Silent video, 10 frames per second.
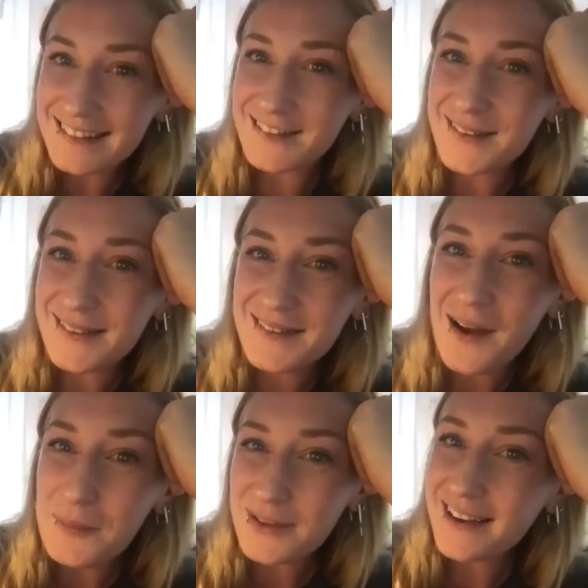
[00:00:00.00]
or
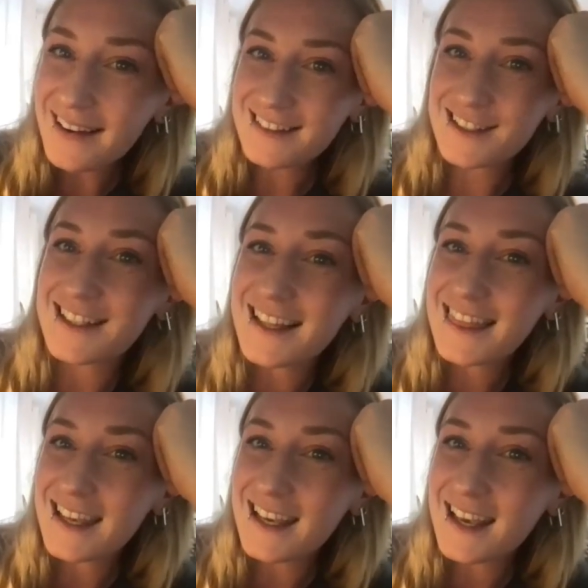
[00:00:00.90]
non-production, I
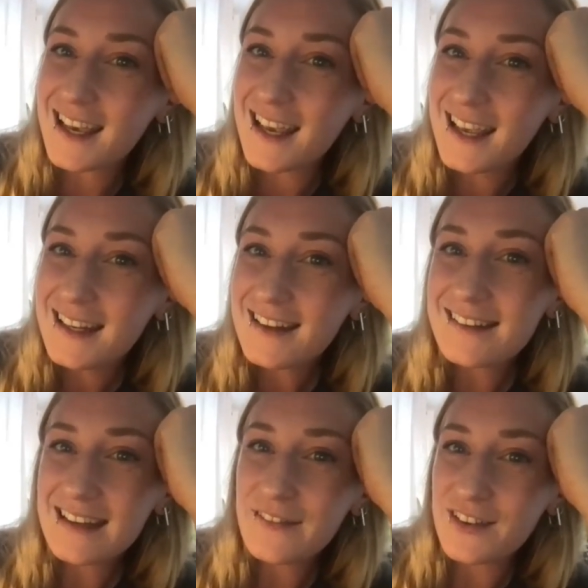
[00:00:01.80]
think
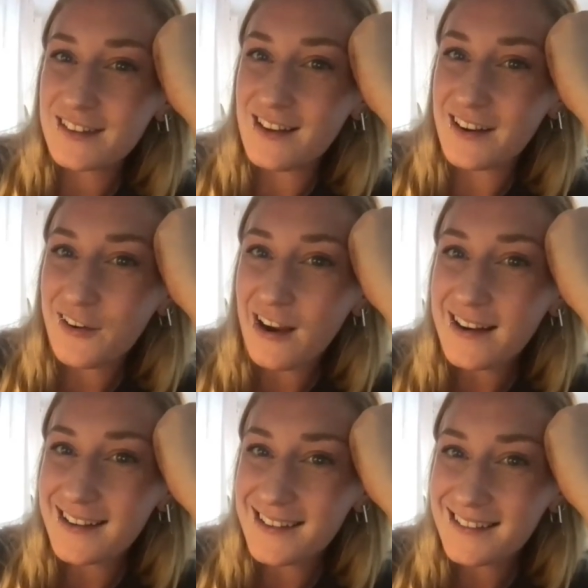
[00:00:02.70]
doesn't give us a lot of
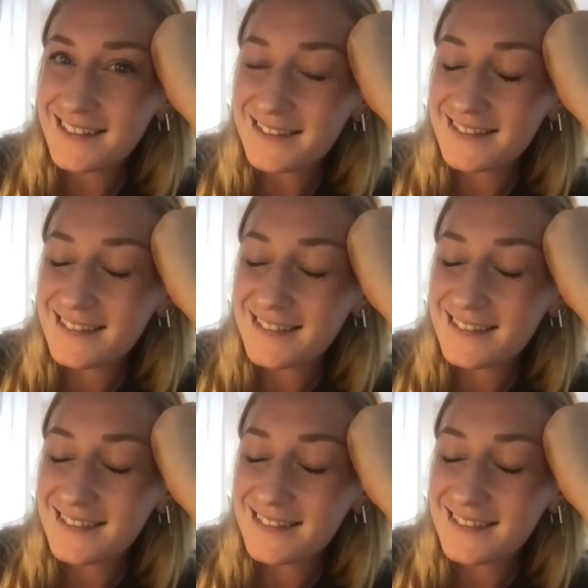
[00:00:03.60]
credit, you know?